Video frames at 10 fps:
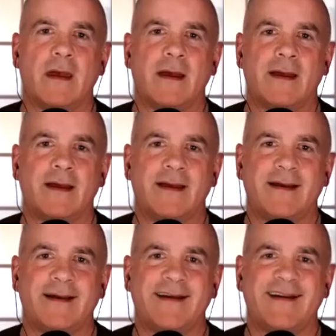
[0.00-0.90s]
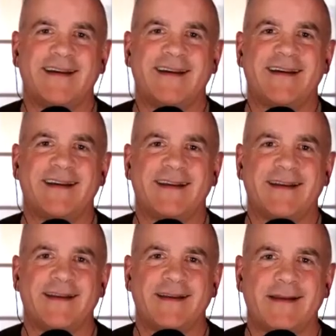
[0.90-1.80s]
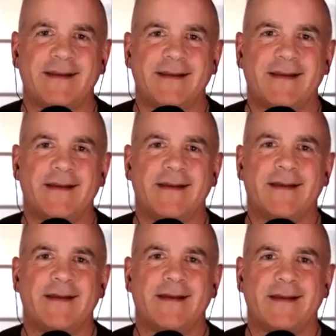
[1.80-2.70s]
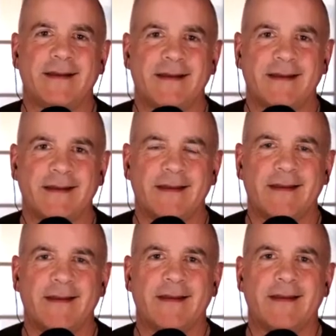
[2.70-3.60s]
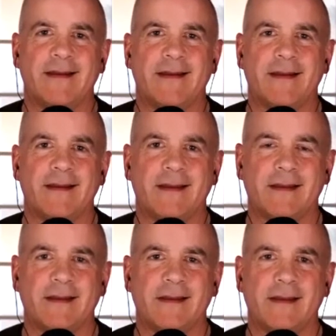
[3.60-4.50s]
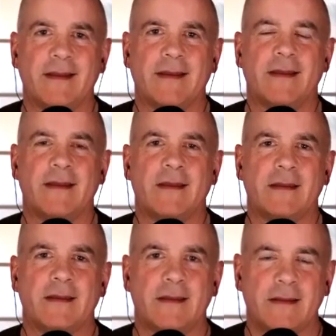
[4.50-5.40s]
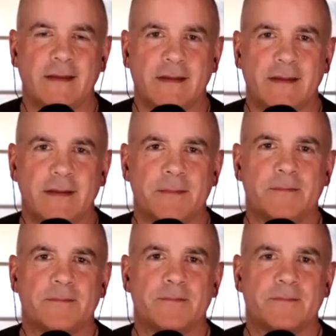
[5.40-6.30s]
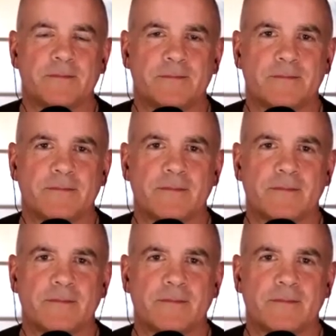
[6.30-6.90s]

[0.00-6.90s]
No words are spoken by the person on screen.